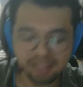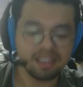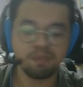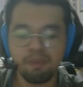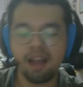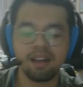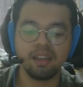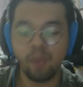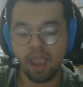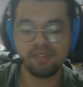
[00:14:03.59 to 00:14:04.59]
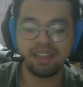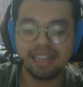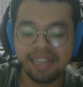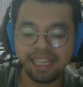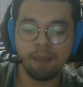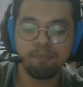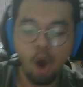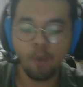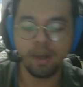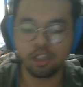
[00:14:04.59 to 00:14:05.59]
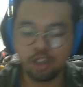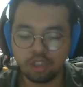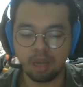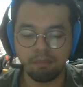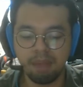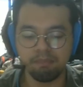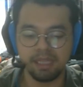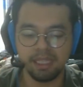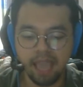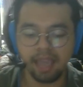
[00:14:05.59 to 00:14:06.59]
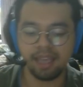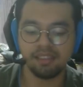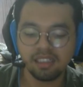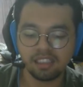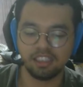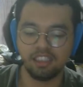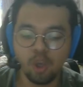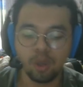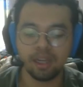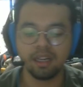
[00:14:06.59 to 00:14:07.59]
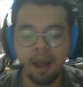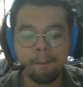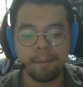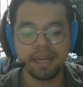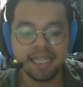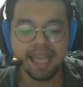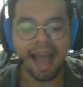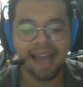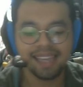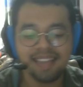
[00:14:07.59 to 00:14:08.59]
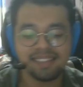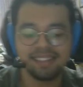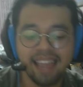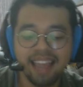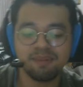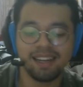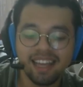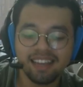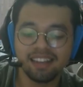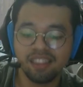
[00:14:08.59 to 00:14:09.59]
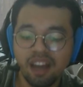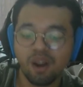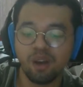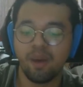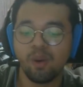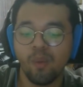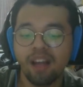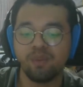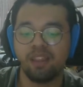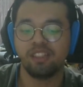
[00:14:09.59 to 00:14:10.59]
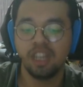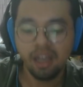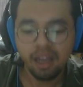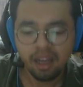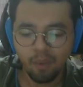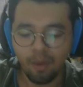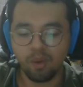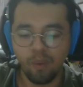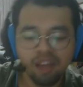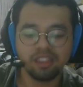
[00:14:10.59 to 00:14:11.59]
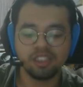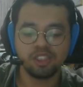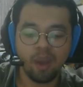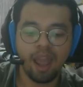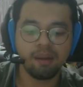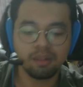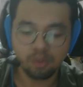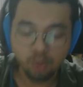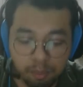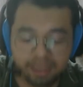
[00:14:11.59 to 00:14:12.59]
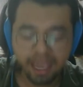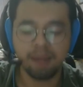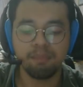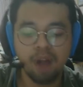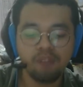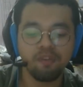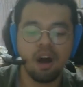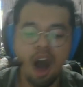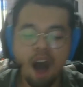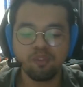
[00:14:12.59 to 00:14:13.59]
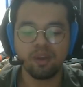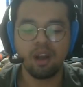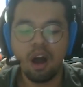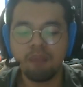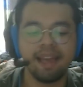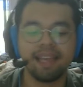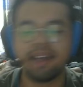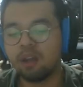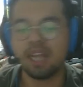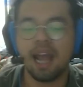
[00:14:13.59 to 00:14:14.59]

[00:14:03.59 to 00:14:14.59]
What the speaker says: the sparkling waves in glee. A poet could not but be gay in such a joking company. I gazed and gazed, but little thought what wealth the show had to me had brought, for oft when on my couch I